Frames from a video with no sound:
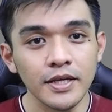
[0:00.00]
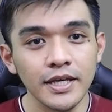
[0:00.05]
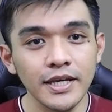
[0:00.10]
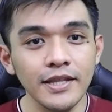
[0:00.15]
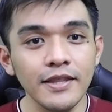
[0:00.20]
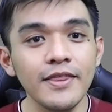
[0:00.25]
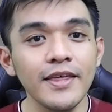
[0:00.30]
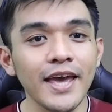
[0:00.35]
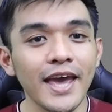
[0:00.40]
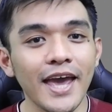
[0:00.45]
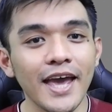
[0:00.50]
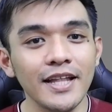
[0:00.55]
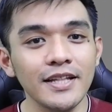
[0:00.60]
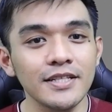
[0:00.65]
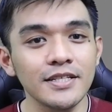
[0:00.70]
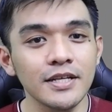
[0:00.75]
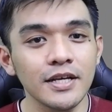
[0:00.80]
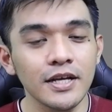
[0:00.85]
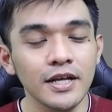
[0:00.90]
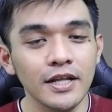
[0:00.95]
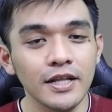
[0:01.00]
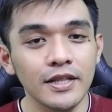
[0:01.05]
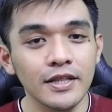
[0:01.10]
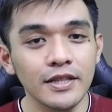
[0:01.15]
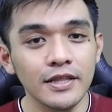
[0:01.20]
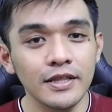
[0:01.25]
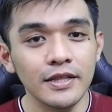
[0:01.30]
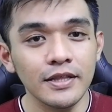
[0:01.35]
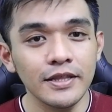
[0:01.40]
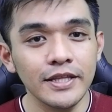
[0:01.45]
in the end,
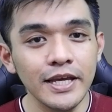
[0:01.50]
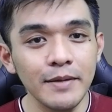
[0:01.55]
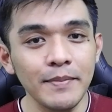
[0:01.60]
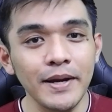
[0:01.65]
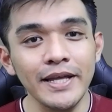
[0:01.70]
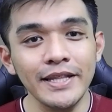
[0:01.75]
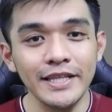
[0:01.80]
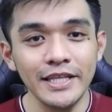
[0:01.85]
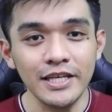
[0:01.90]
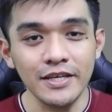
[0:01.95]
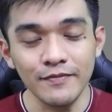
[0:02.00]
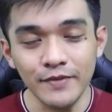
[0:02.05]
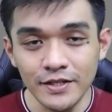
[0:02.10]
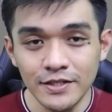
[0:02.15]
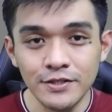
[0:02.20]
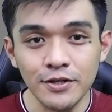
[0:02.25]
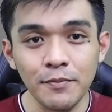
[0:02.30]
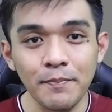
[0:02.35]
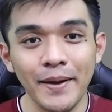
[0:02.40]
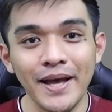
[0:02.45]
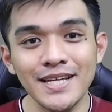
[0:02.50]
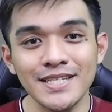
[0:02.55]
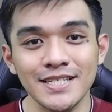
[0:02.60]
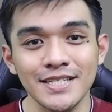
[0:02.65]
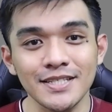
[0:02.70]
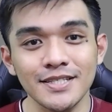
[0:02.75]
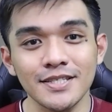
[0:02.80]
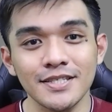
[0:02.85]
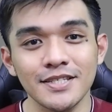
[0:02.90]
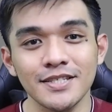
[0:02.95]
they might even surpass
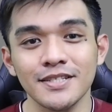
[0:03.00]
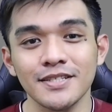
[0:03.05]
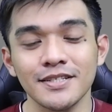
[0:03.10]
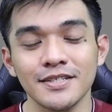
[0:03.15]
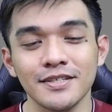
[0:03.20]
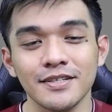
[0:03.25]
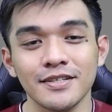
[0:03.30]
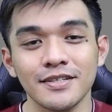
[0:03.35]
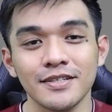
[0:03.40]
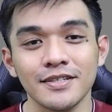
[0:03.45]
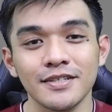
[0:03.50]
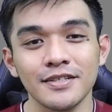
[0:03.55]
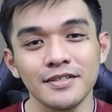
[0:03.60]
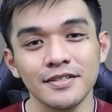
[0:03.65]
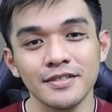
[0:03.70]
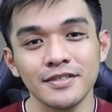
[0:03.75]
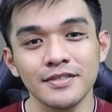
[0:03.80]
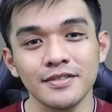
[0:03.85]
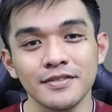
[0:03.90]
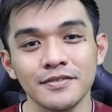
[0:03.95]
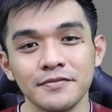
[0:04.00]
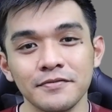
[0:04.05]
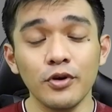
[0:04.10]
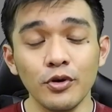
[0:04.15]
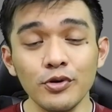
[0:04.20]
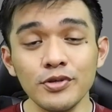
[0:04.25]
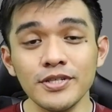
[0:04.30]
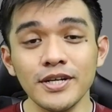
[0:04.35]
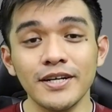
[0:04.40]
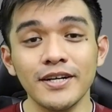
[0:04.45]
it.
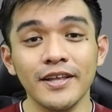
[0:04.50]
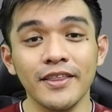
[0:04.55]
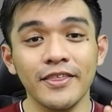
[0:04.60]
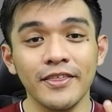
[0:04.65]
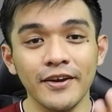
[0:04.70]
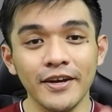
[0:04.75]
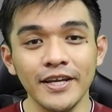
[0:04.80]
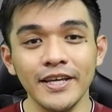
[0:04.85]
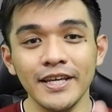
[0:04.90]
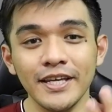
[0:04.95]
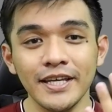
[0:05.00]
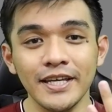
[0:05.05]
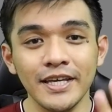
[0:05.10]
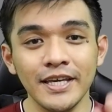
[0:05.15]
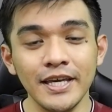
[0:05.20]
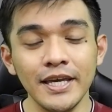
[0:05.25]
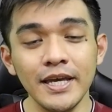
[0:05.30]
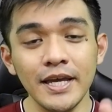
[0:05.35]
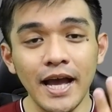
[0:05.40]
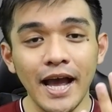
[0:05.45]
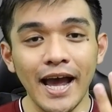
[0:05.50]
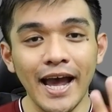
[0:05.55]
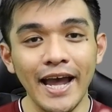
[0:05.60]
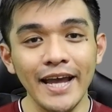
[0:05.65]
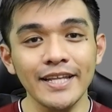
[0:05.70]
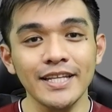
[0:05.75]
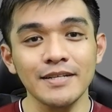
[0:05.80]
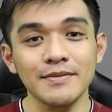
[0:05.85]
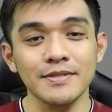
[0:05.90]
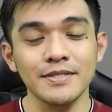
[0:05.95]
Those are the 3 key
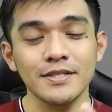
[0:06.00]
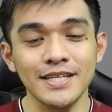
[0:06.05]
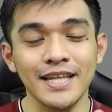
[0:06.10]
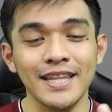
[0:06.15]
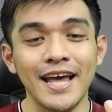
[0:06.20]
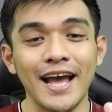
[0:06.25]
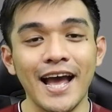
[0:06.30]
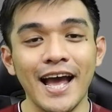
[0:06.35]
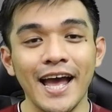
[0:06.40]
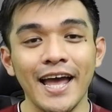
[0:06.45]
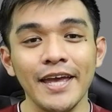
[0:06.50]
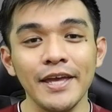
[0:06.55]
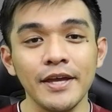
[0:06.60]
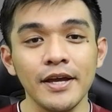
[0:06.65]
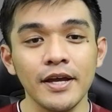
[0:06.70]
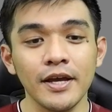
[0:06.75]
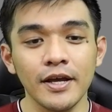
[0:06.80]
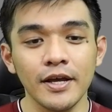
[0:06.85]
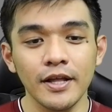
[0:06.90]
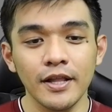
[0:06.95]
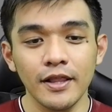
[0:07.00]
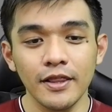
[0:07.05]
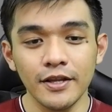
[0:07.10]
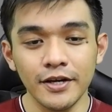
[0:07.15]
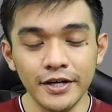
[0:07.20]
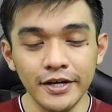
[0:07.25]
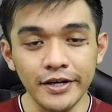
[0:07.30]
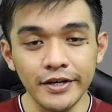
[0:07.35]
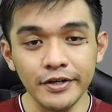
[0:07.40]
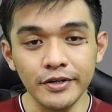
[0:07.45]
items that I
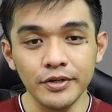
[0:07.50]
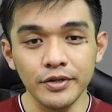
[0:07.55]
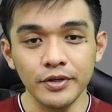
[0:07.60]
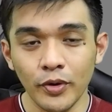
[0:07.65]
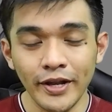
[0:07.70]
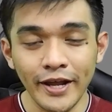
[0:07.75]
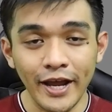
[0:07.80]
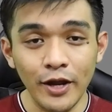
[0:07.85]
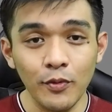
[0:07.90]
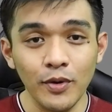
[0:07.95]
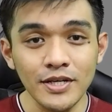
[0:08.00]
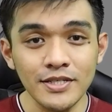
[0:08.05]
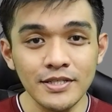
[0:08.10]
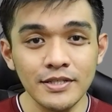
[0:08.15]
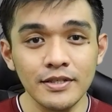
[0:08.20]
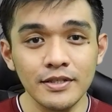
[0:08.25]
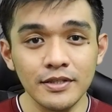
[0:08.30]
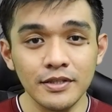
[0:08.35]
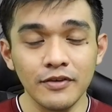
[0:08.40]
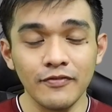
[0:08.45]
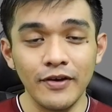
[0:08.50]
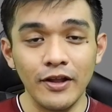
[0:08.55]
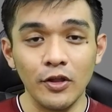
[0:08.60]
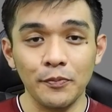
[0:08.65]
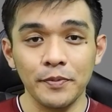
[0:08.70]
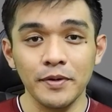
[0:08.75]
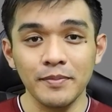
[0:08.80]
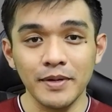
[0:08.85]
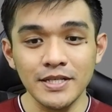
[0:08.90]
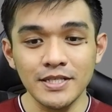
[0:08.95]
learned when I was
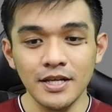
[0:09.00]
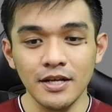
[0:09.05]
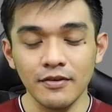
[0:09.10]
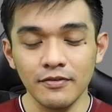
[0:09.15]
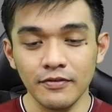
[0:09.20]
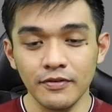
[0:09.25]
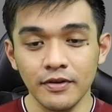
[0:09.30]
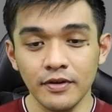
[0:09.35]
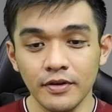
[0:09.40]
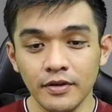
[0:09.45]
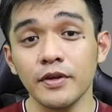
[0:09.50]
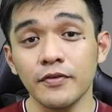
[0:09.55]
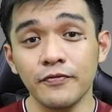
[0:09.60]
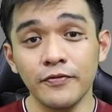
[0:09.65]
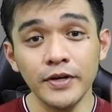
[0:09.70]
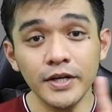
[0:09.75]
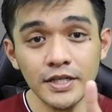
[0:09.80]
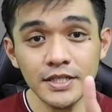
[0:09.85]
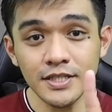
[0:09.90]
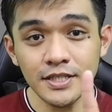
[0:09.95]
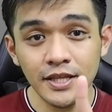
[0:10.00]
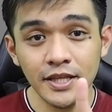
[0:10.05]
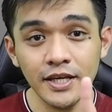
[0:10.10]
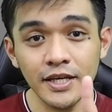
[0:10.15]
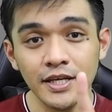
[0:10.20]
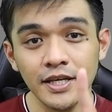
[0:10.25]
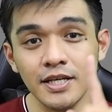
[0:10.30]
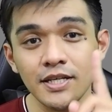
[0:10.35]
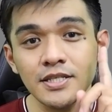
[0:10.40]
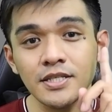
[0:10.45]
developing myself. The first
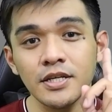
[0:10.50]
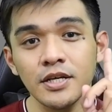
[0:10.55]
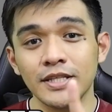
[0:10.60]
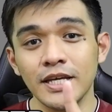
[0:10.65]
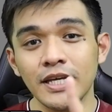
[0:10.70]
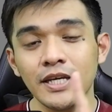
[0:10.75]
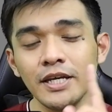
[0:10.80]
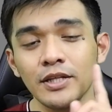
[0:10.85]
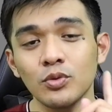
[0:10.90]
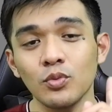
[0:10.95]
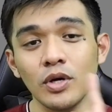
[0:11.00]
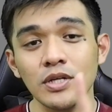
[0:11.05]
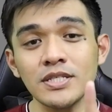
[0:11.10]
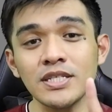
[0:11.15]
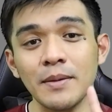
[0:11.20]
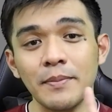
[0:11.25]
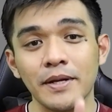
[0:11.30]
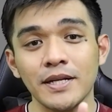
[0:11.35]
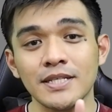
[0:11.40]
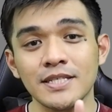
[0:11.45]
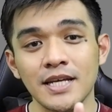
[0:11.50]
thing is take it one step at a